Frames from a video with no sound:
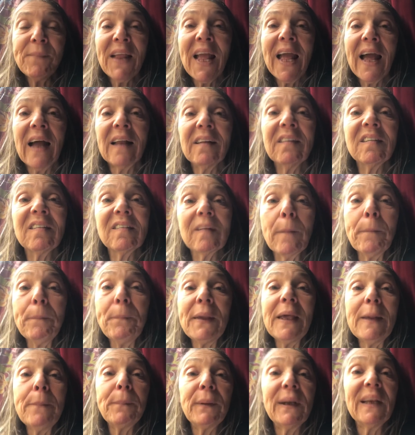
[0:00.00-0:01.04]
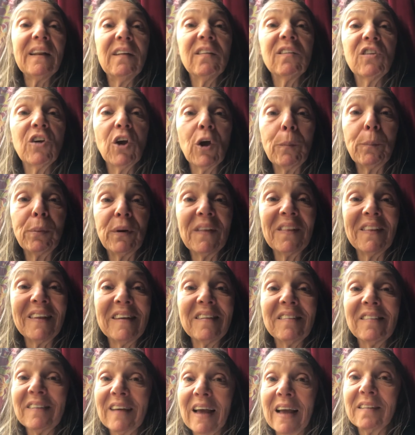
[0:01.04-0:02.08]
And some people interpret
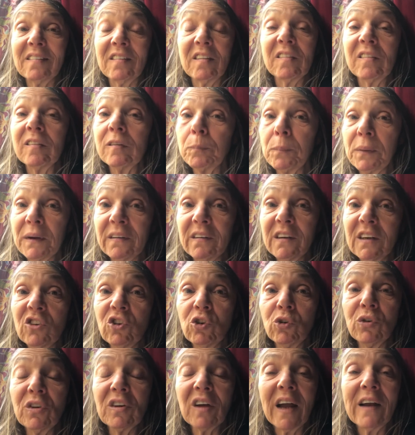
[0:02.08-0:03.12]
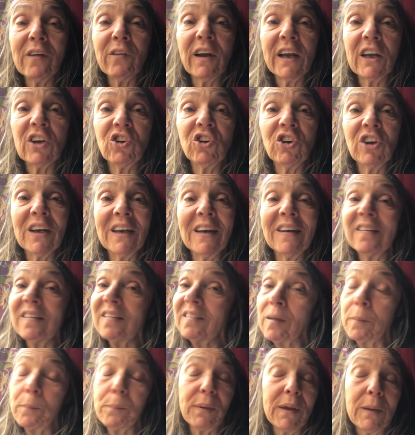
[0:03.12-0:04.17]
this as a spiritual direction, and
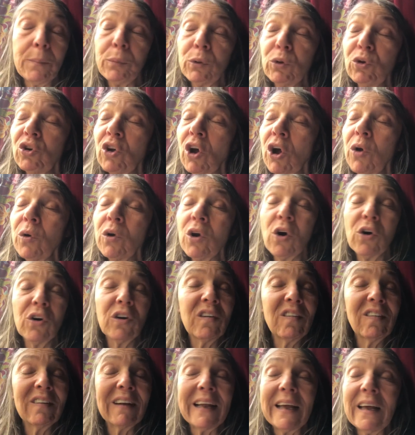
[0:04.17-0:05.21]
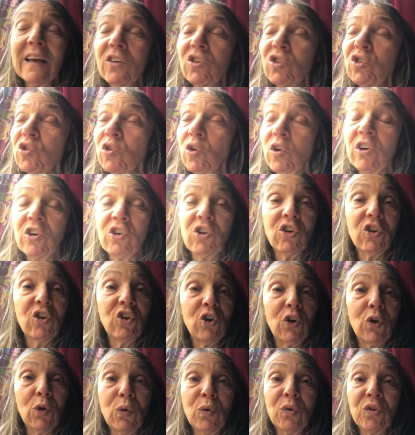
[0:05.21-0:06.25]
some people don't. Honestly, astrologers
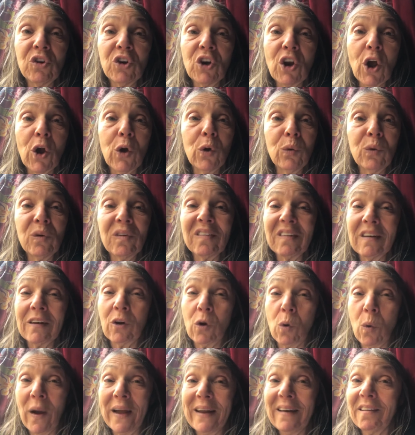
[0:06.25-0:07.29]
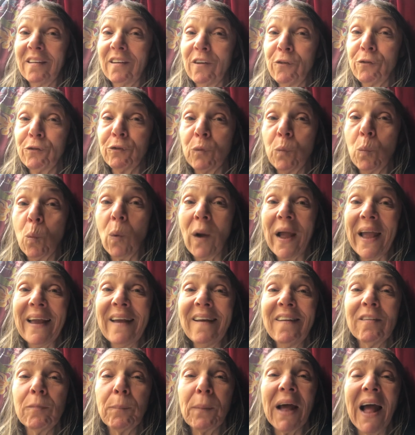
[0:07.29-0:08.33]
use nodes in quite different
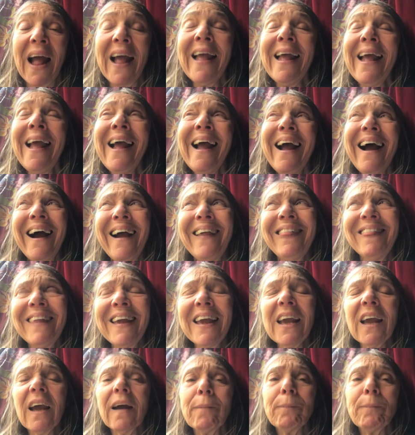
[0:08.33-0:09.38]
ways, but I think